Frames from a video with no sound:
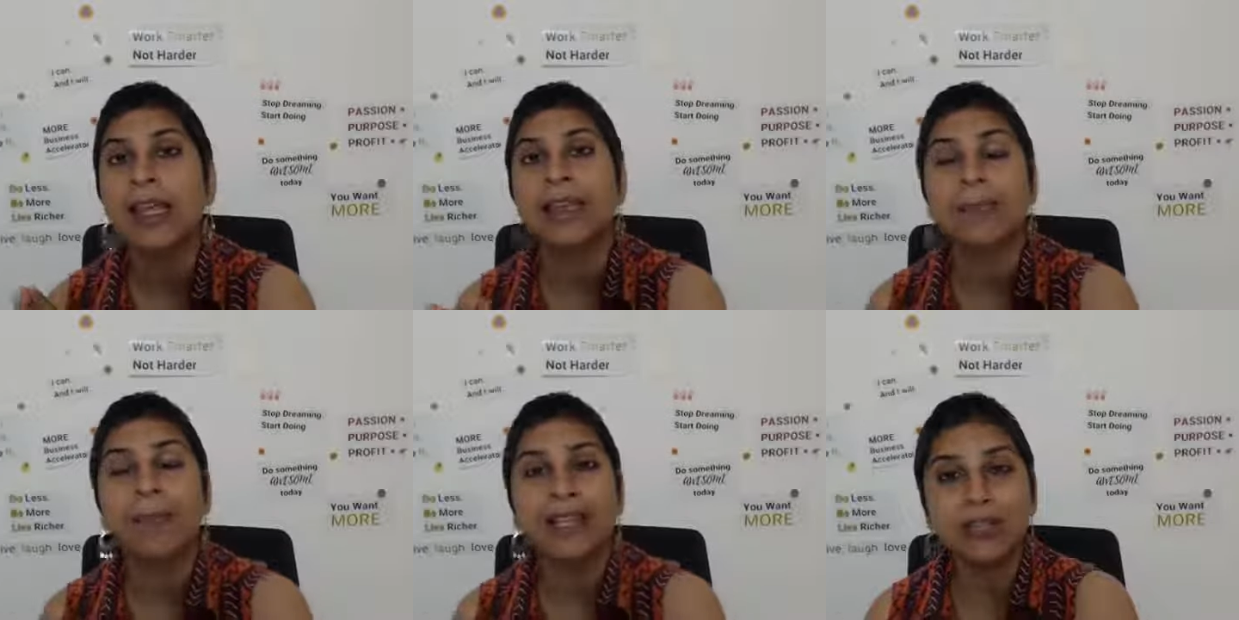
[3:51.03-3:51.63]
The
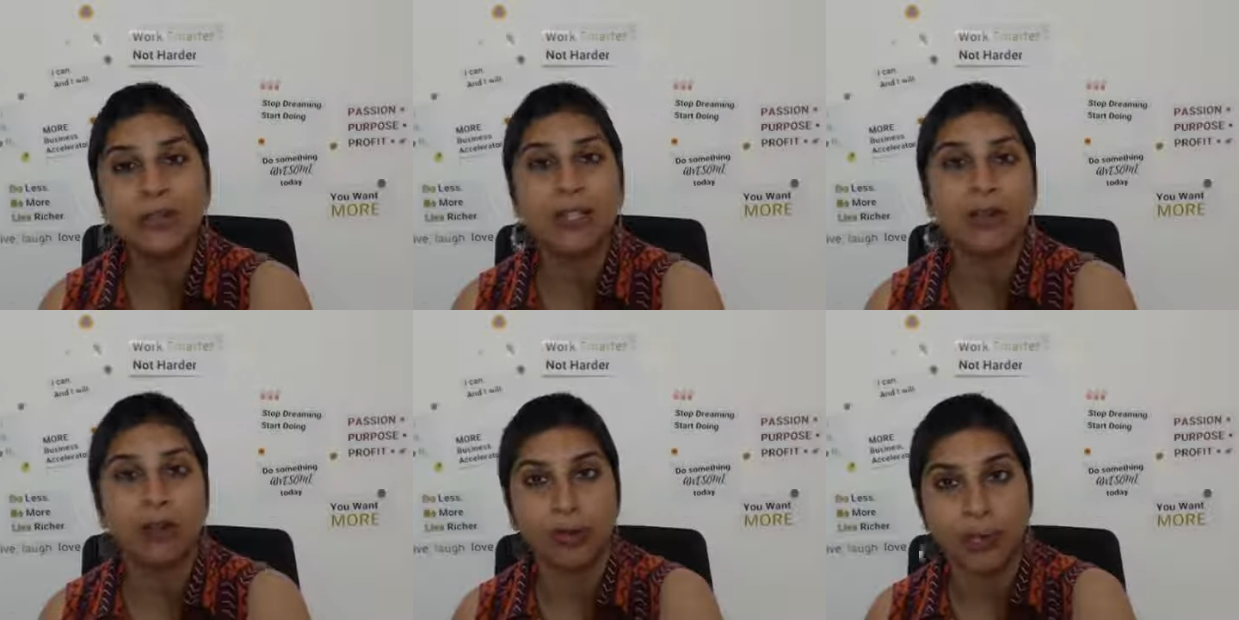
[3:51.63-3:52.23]
best way to
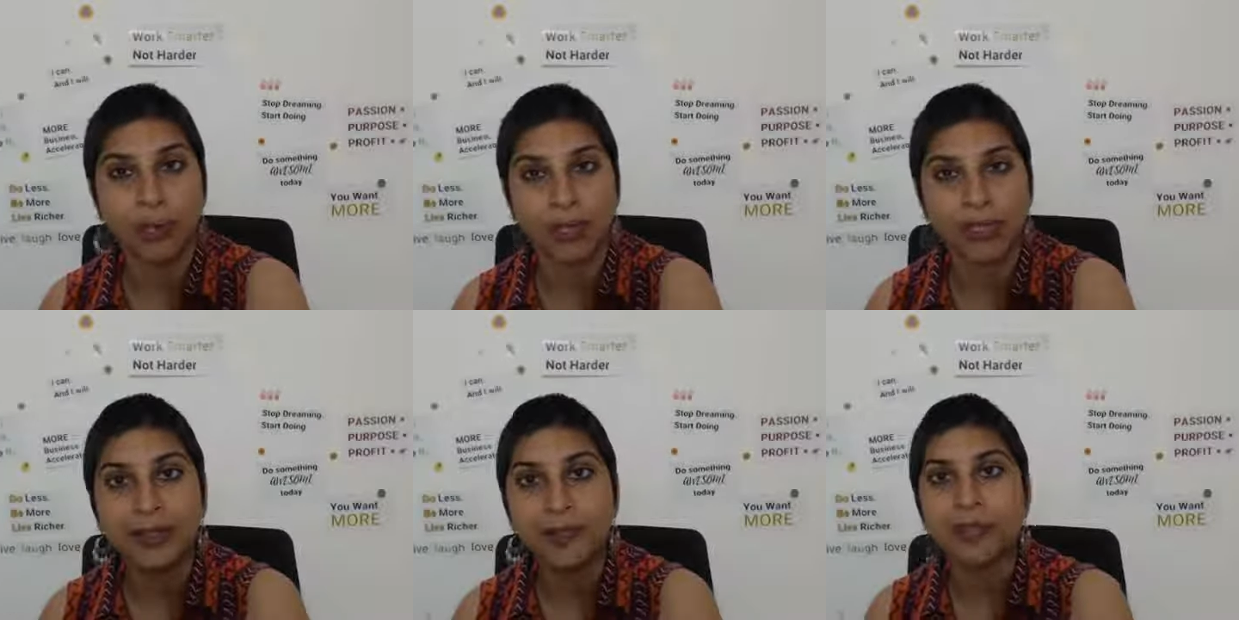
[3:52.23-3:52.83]
go about
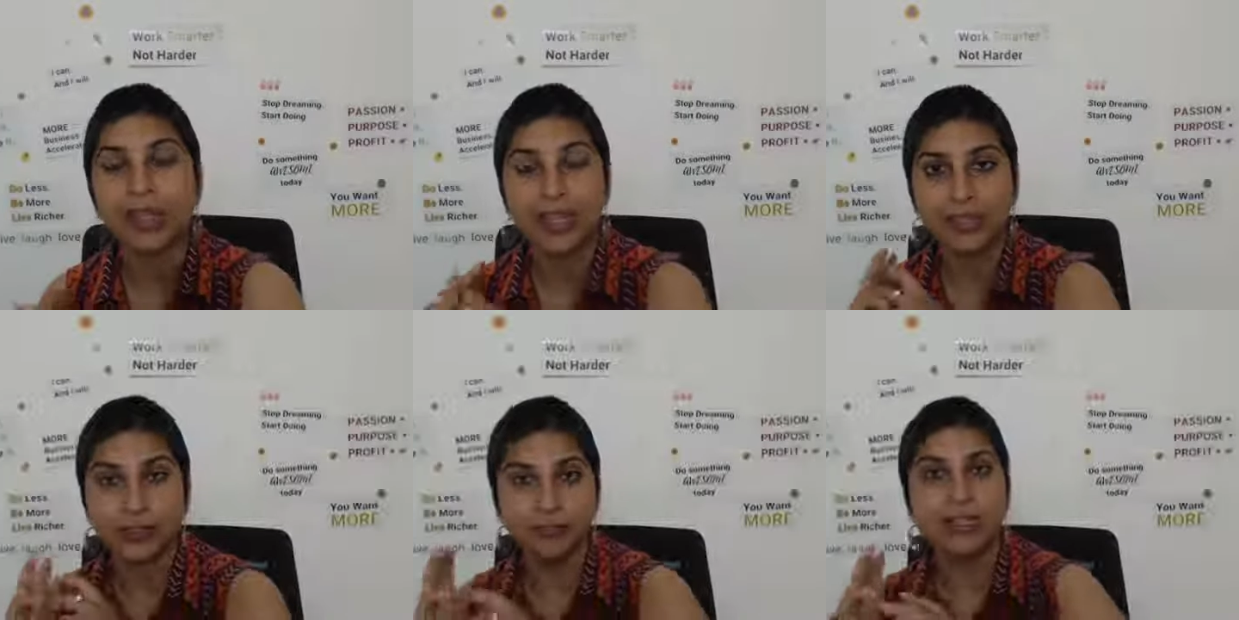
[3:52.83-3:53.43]
it
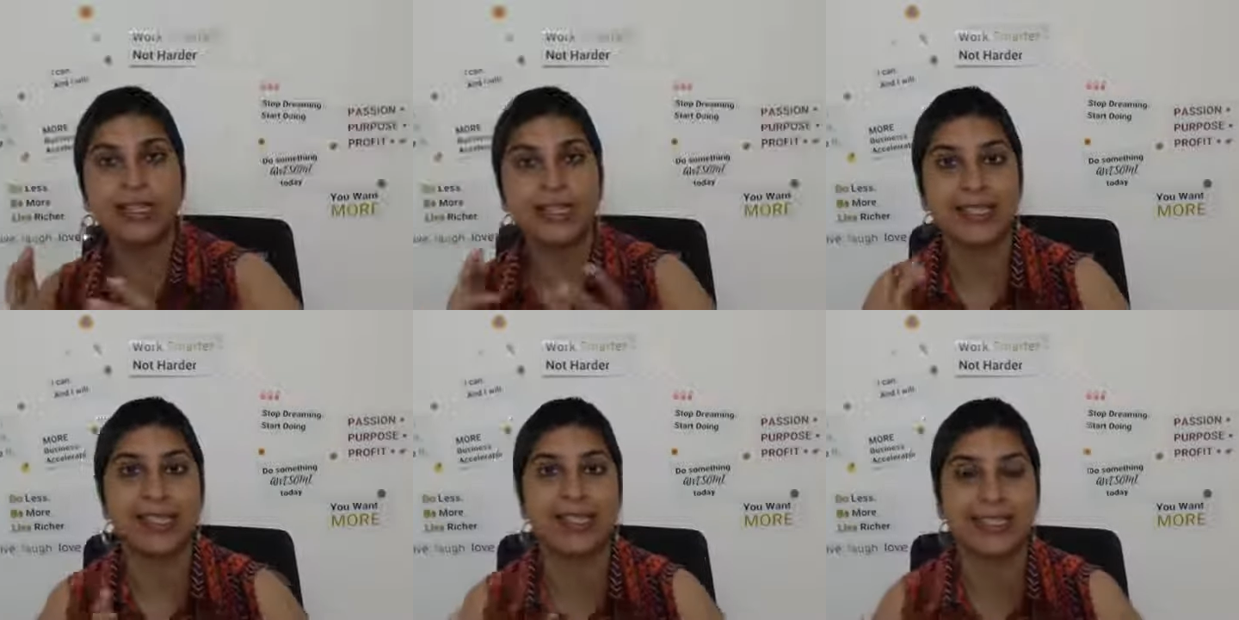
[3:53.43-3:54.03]
is to first
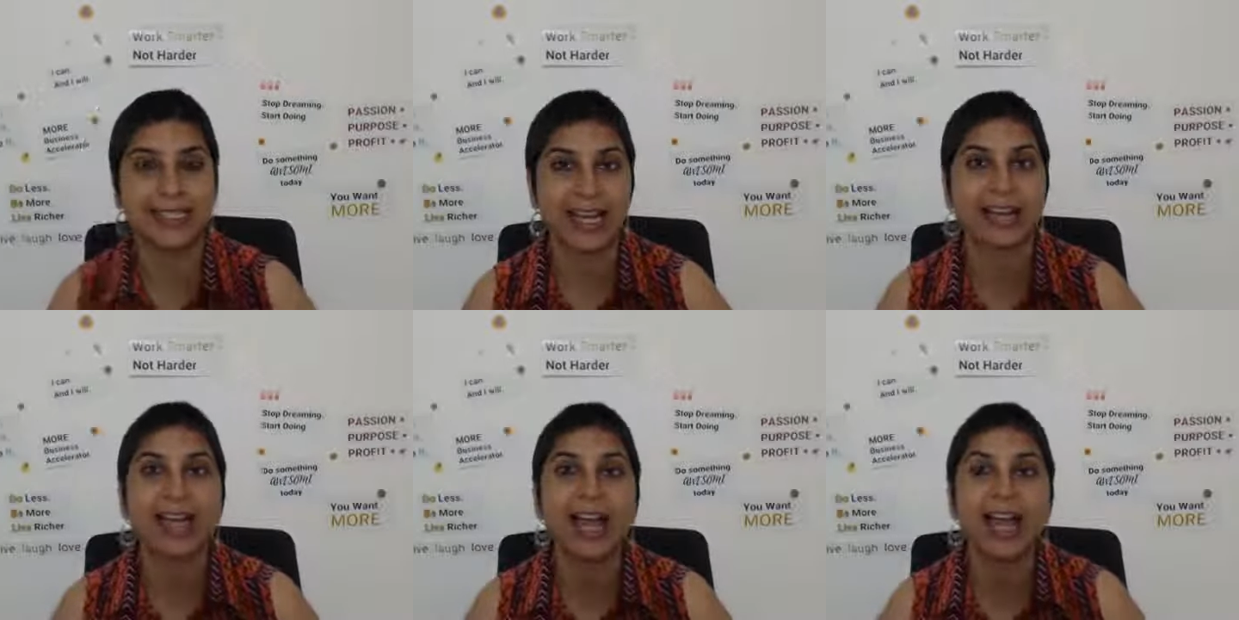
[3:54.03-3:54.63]
sit and decide
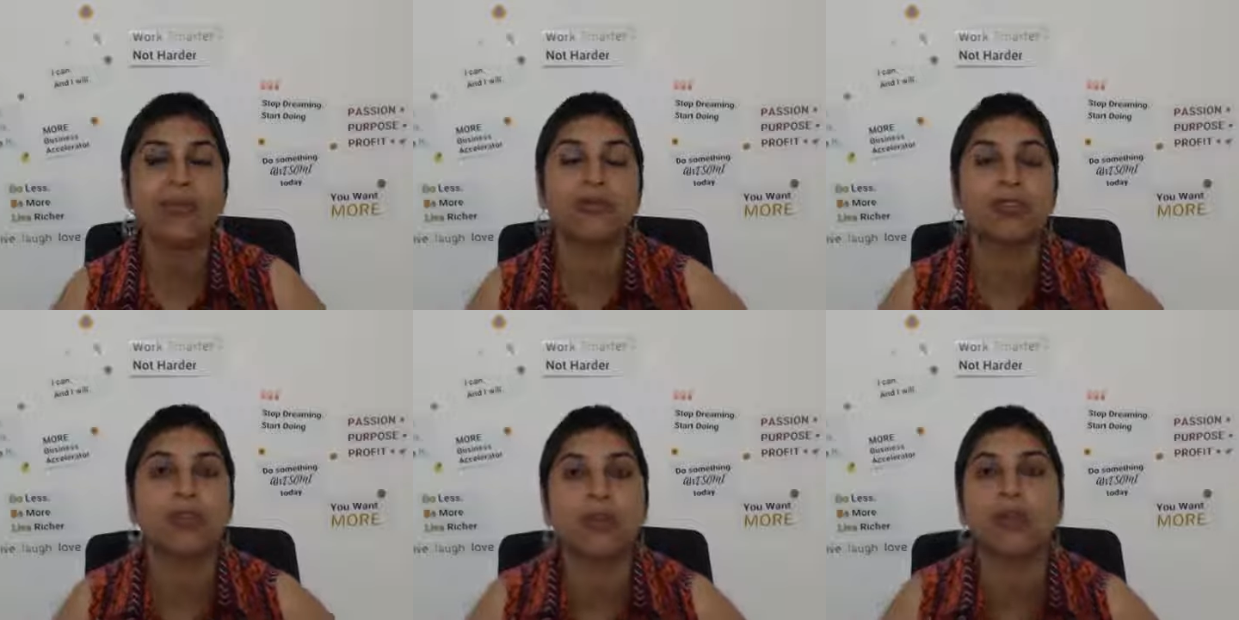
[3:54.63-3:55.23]
how do
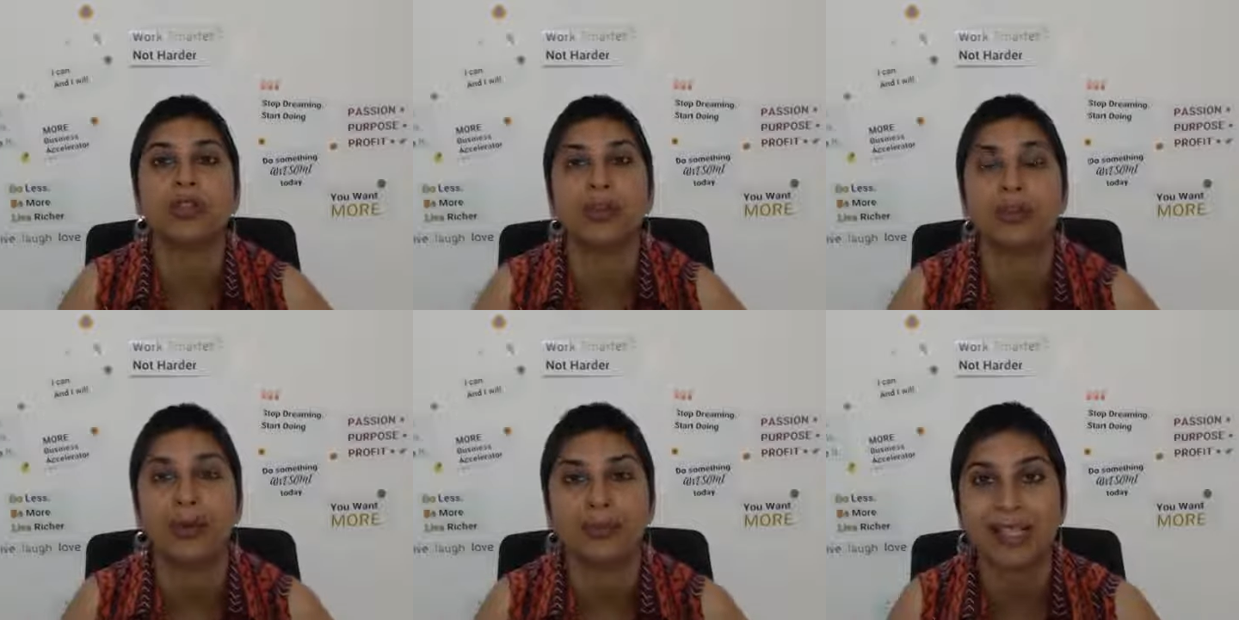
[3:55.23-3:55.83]
you want your
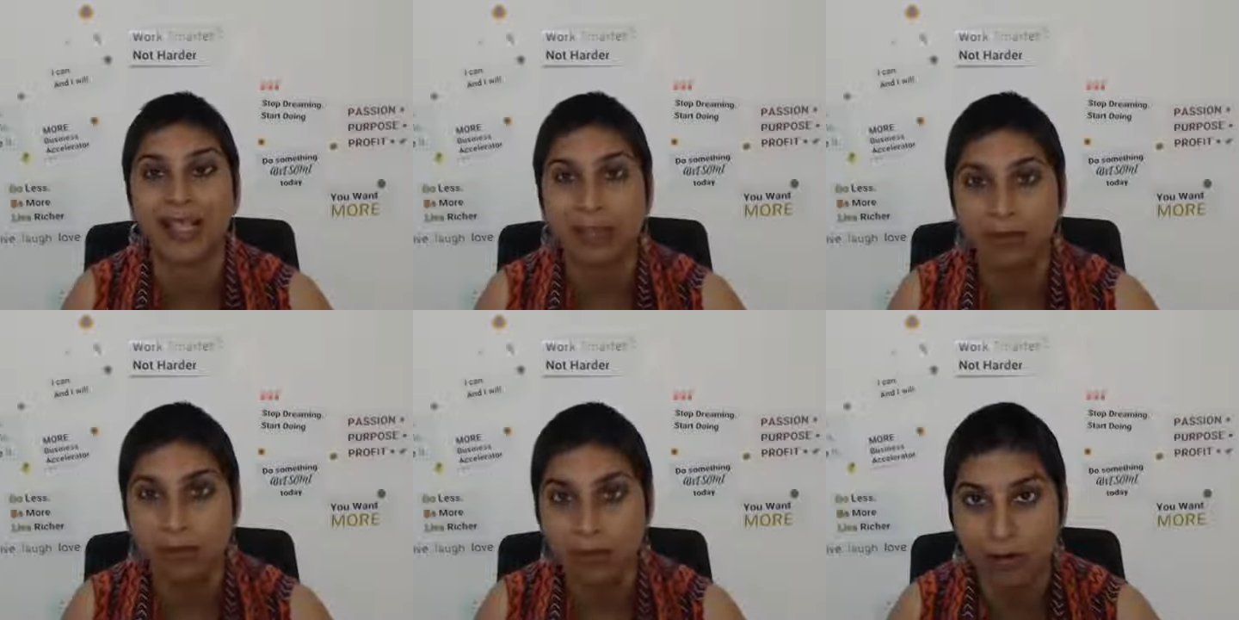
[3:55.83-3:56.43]
website
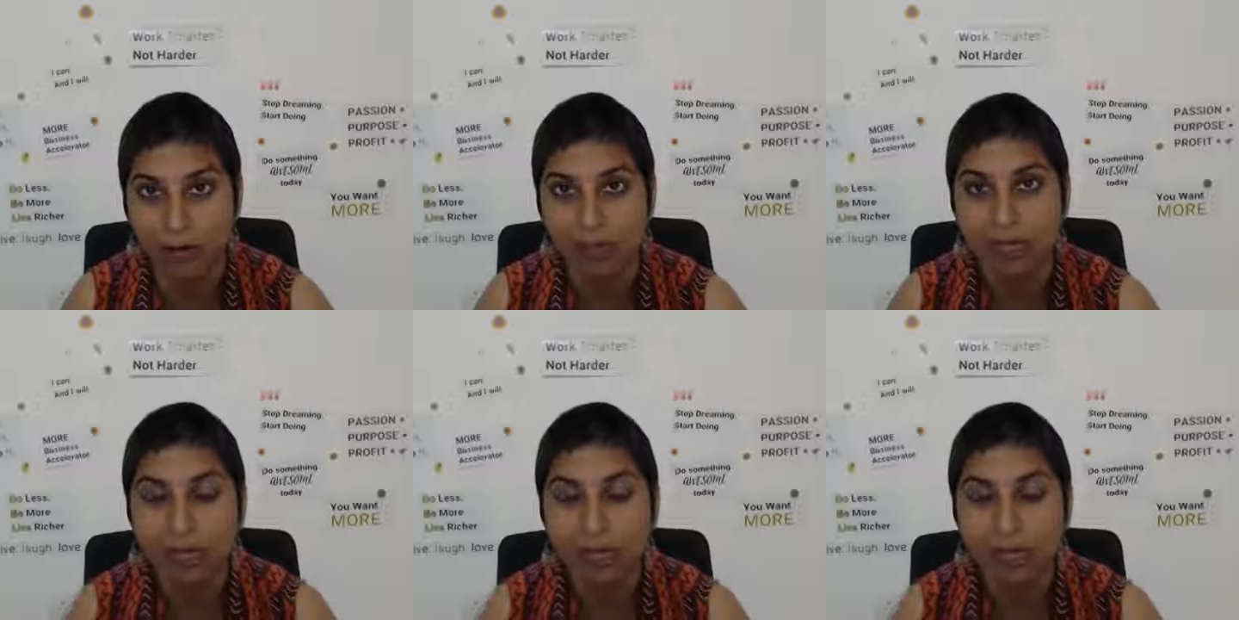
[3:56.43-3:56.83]
to look.